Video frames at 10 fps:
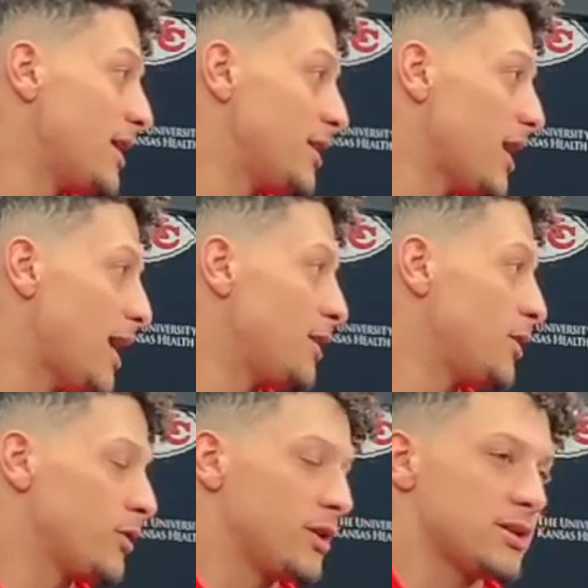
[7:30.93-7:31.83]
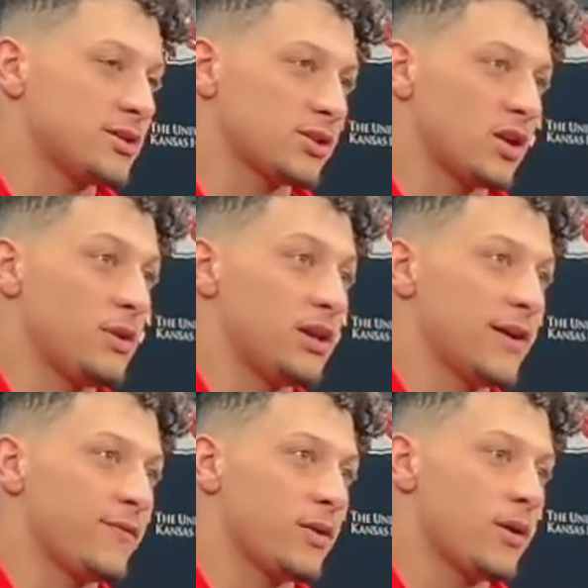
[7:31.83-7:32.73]
80, 80 degrees is going to be
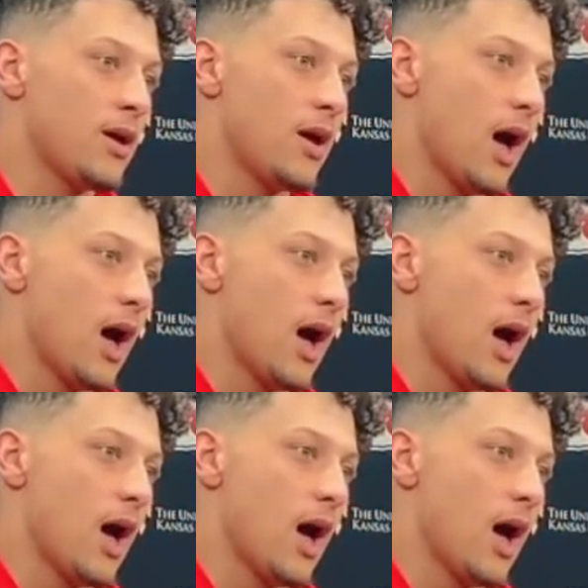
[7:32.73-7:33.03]
different,